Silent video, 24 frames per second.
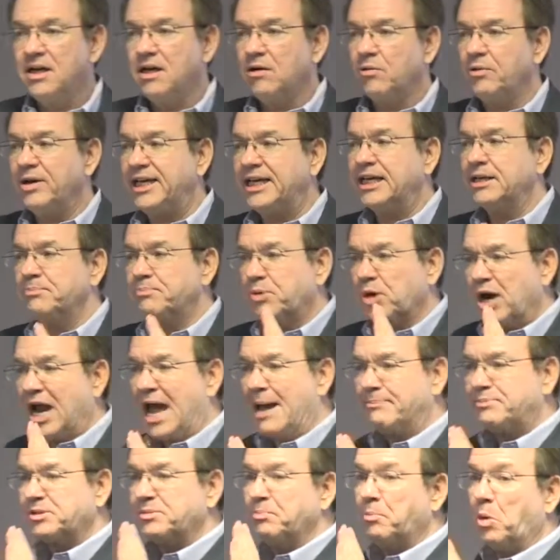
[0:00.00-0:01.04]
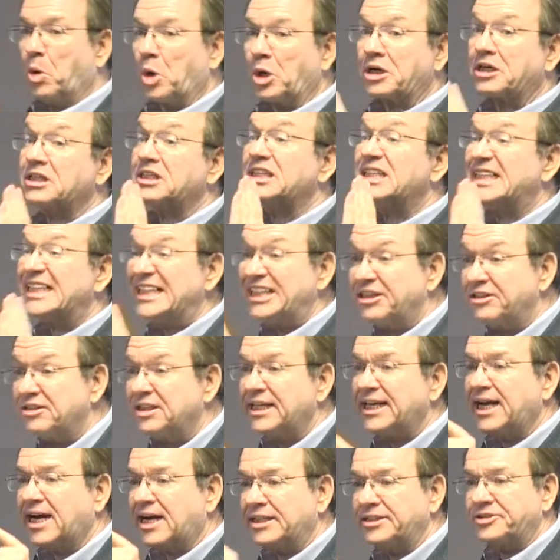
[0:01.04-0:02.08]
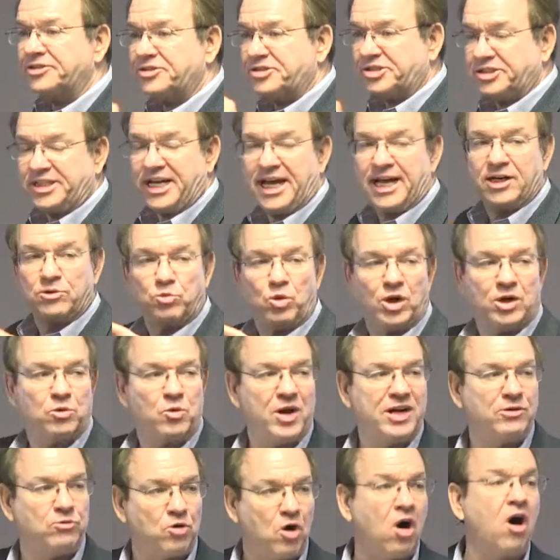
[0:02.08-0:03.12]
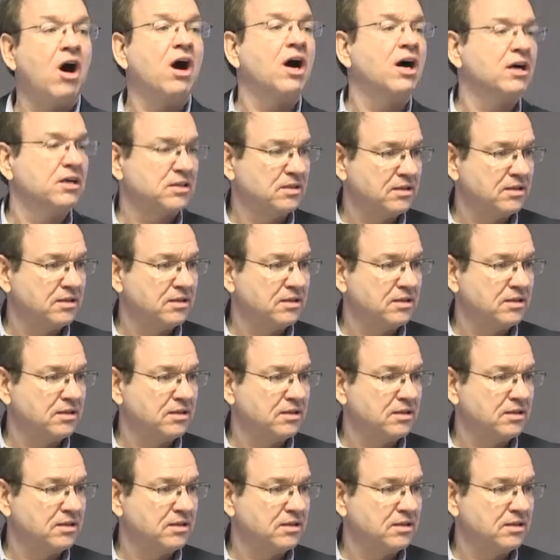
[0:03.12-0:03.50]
we can perhaps more clearly understand what went wrong